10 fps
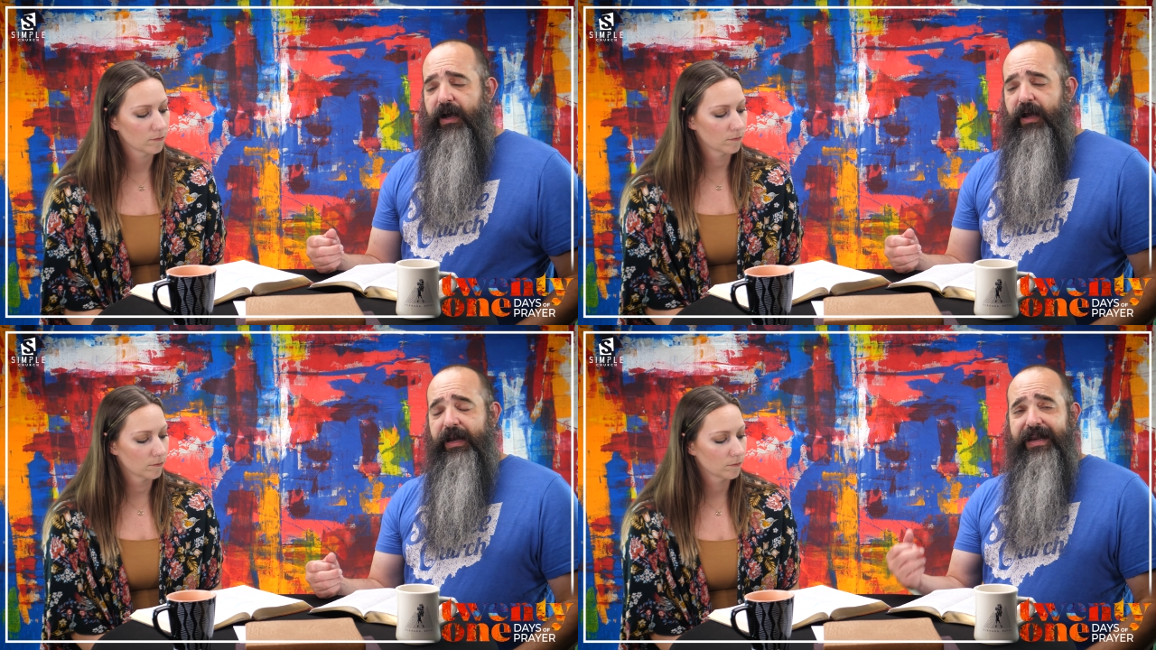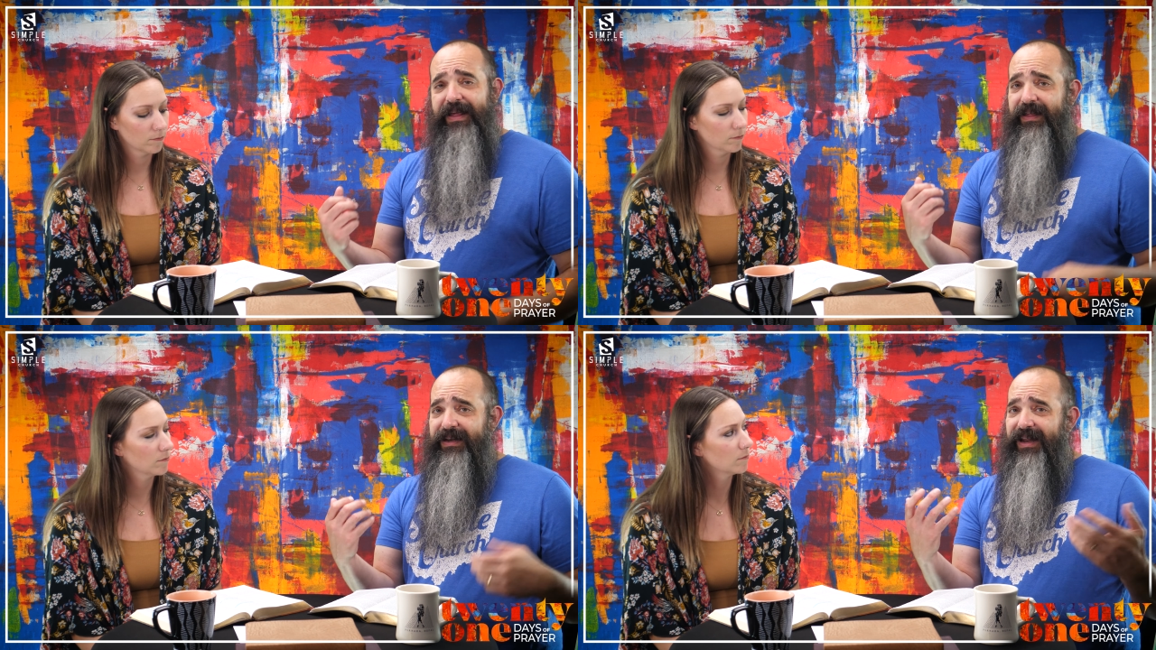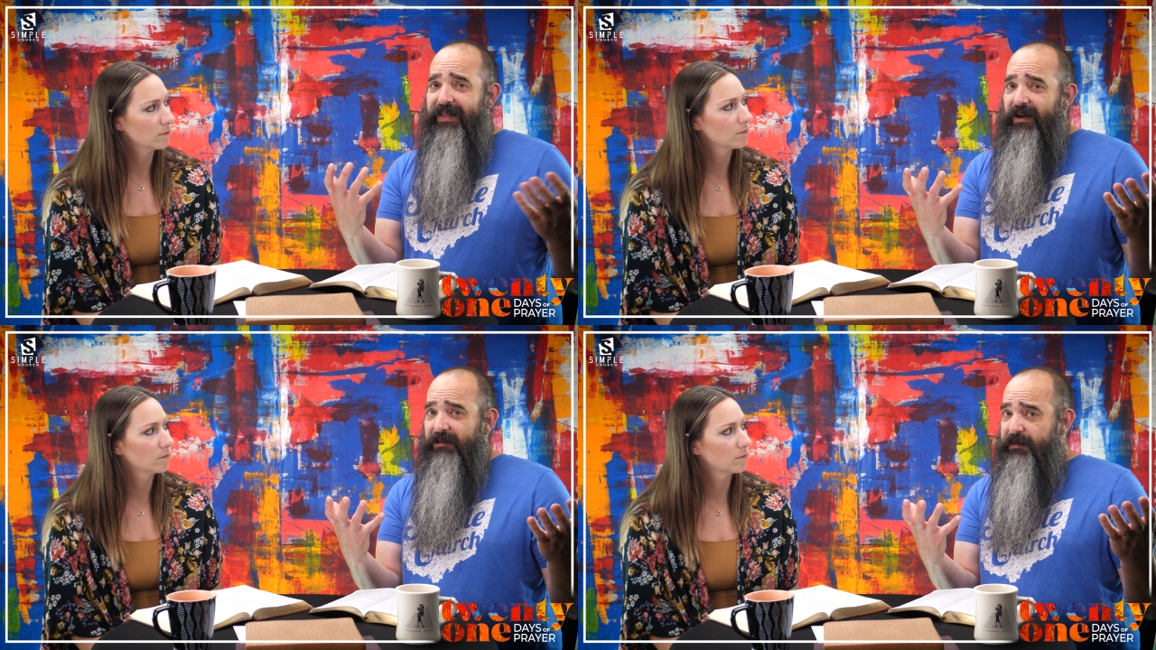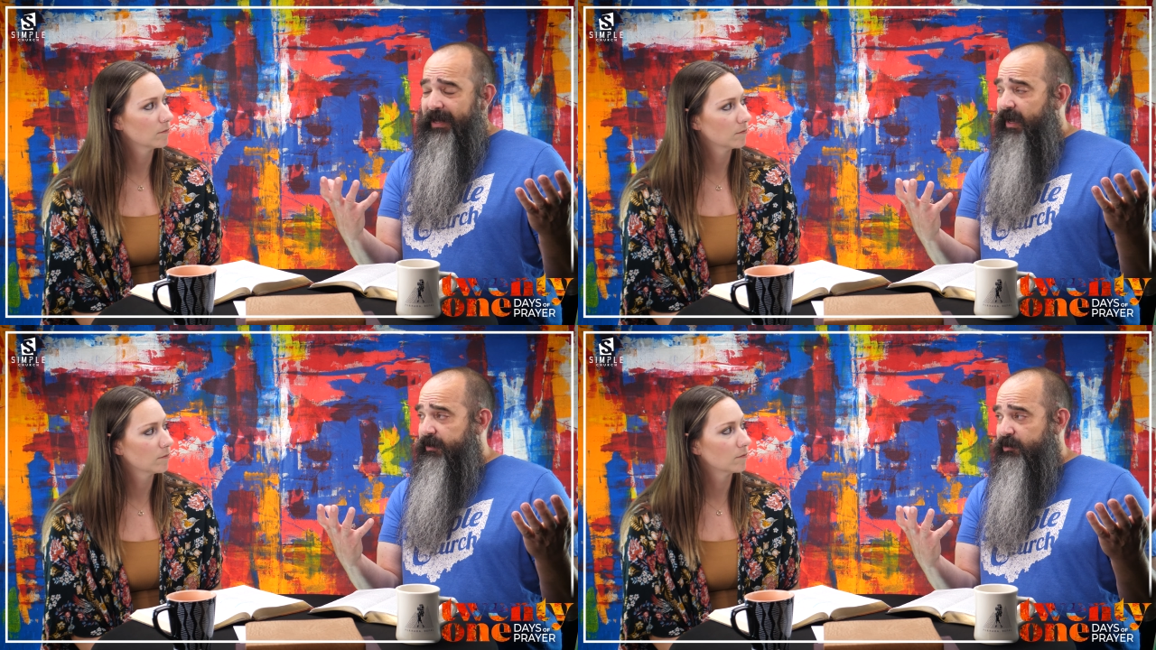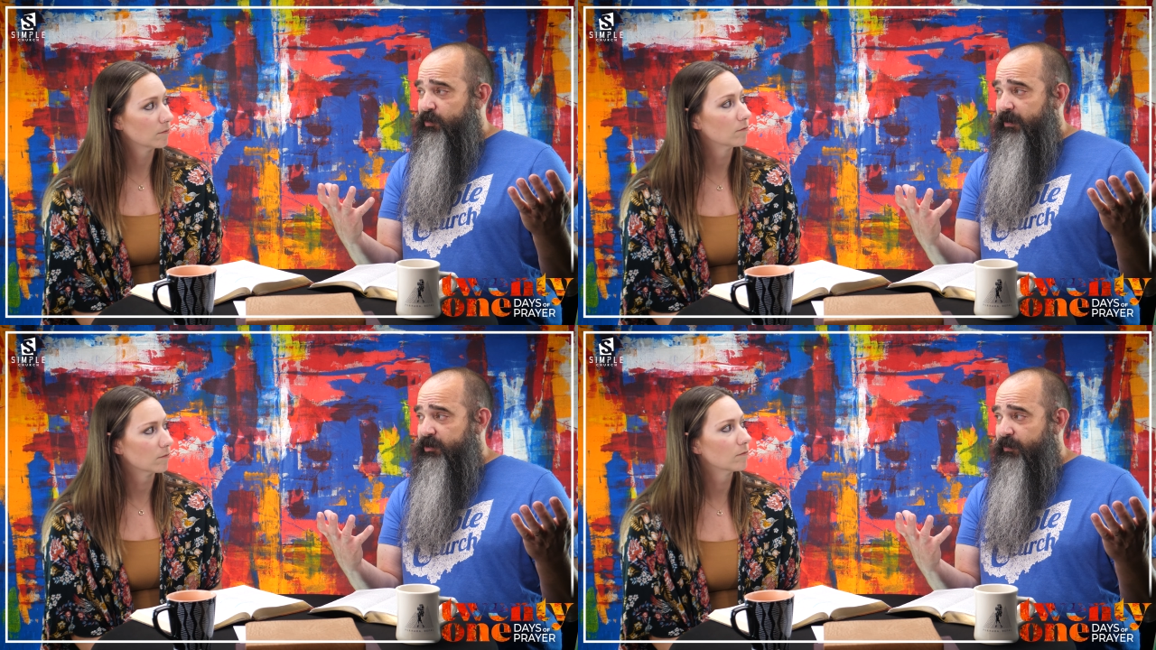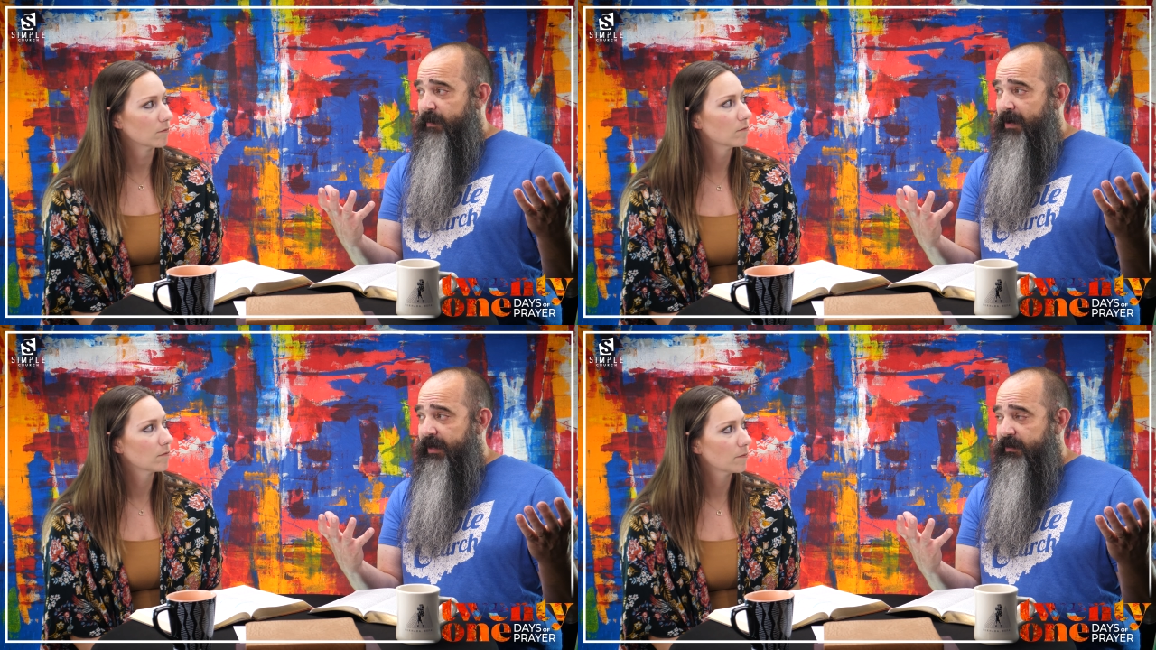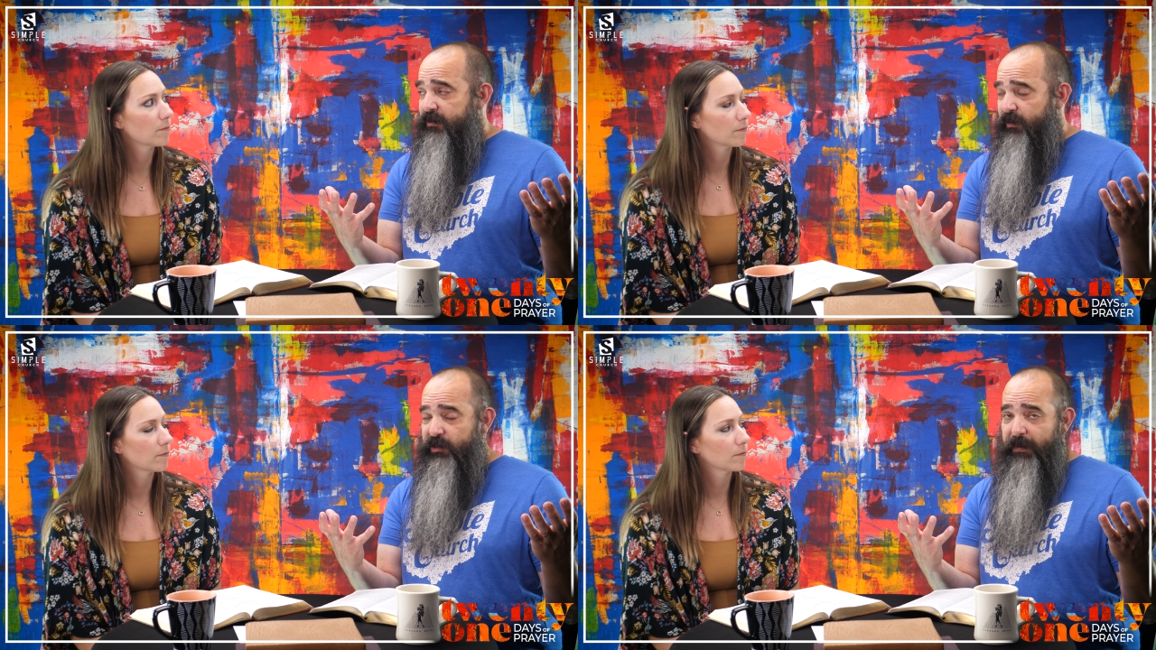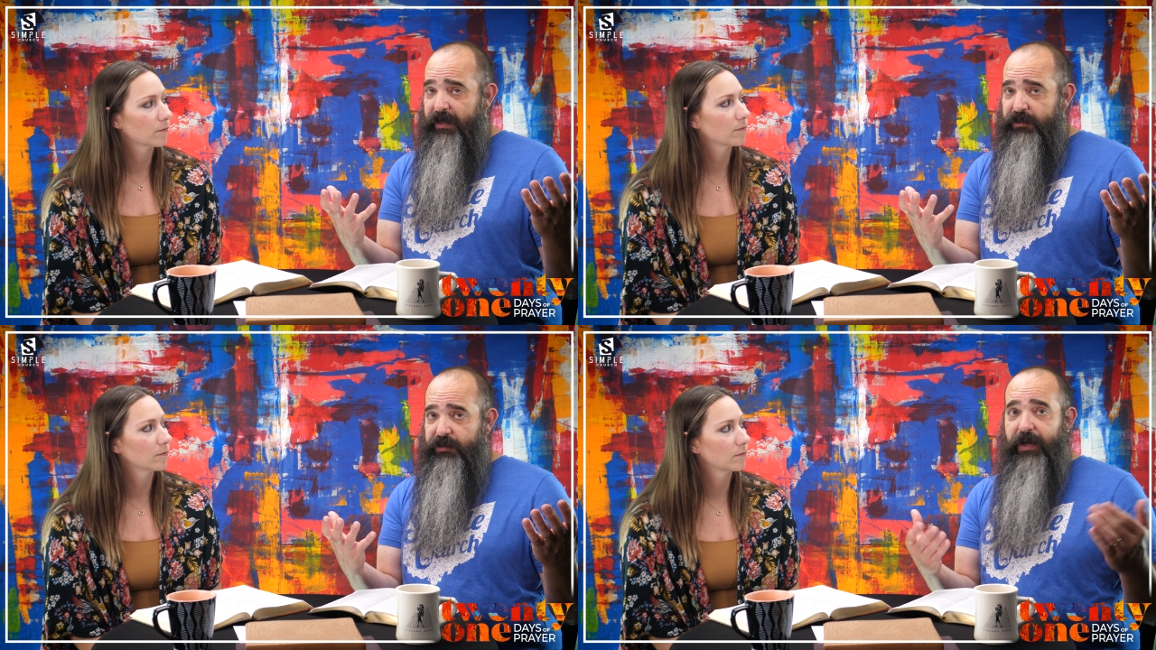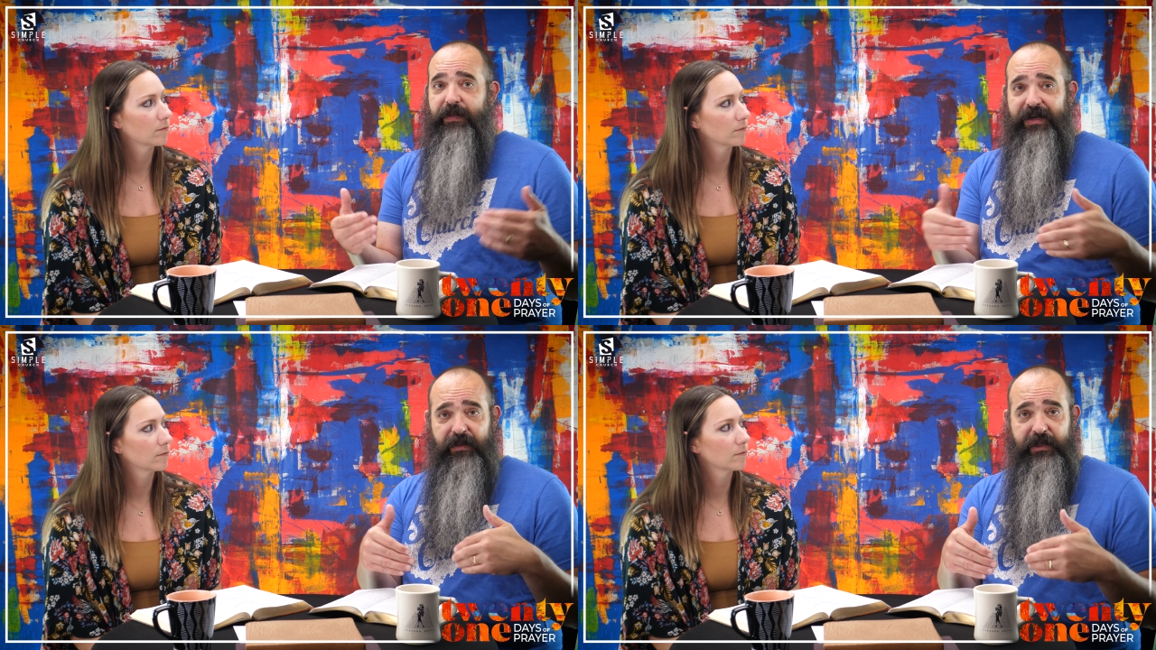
Speaker 1: and, and then and then ultimately how you're supposed to repot, respond to it then in